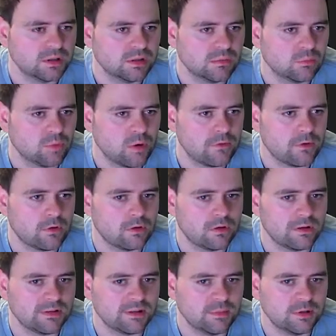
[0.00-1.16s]
where we've got a
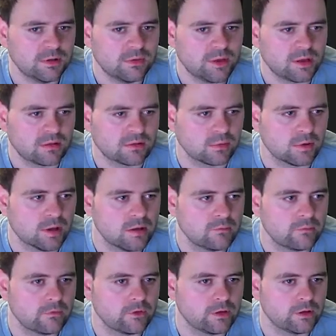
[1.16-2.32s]
similar thing. So we
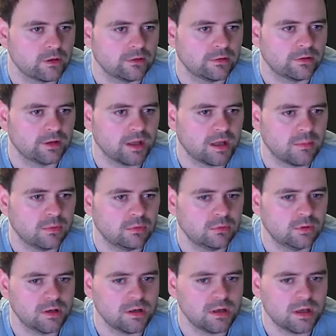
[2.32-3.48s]
have the table
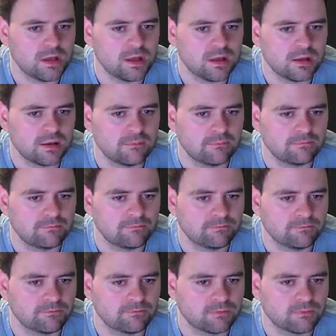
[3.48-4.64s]
in here,
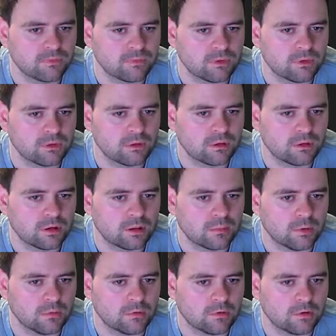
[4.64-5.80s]
and
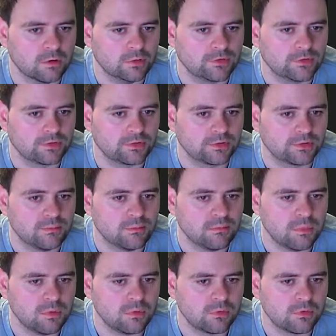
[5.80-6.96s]
we've got some
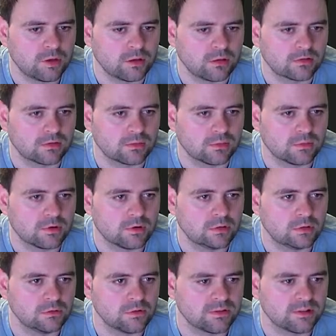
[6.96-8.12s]
more things. So we've
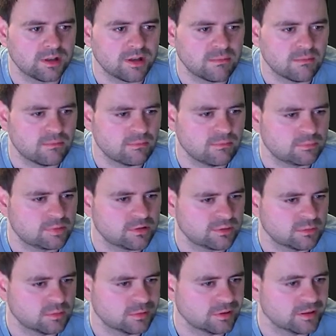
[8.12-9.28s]
got the same,
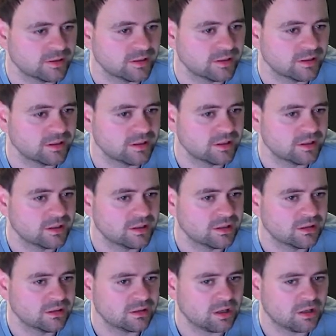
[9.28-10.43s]
presumably,
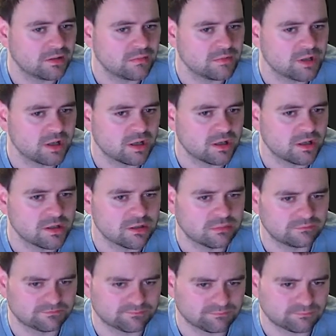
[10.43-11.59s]
log item change.
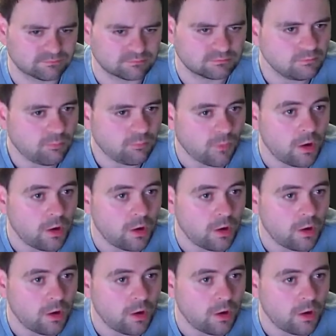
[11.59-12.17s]
Oh,